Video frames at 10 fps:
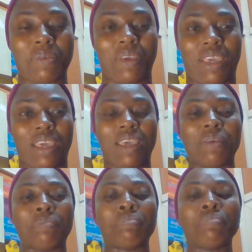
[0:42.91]

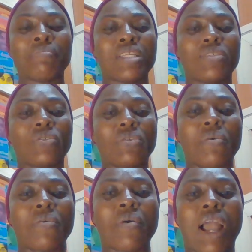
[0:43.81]
Okay,
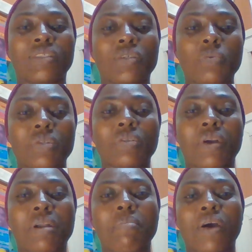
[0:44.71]
so I just want to
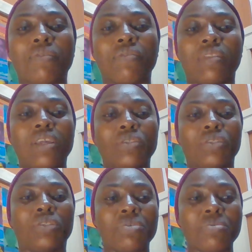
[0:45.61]
talk about the
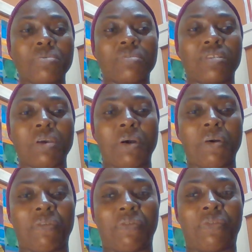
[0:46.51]
use
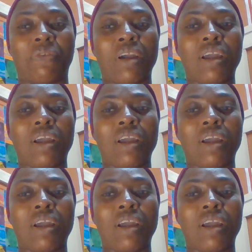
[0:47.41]
of